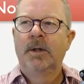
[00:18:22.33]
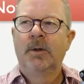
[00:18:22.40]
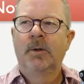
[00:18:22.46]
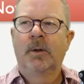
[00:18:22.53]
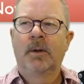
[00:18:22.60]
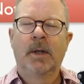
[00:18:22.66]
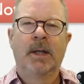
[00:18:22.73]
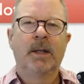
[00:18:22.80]

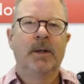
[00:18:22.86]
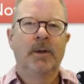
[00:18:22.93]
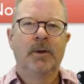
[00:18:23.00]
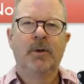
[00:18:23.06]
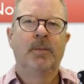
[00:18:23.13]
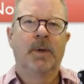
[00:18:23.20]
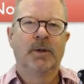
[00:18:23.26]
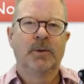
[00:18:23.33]
you're unlikely to
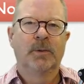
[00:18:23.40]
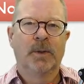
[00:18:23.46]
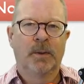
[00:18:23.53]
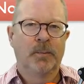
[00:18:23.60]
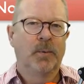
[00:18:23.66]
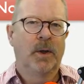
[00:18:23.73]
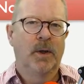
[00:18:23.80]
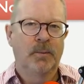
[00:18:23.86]
do much
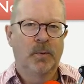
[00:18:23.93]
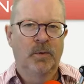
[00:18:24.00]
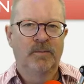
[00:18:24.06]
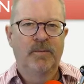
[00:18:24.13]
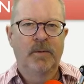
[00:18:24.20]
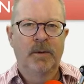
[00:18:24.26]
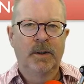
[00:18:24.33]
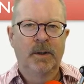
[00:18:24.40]
around product
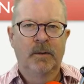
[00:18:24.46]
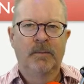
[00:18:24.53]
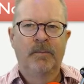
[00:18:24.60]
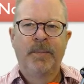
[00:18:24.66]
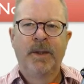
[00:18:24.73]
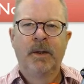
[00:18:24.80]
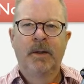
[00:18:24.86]
portfolio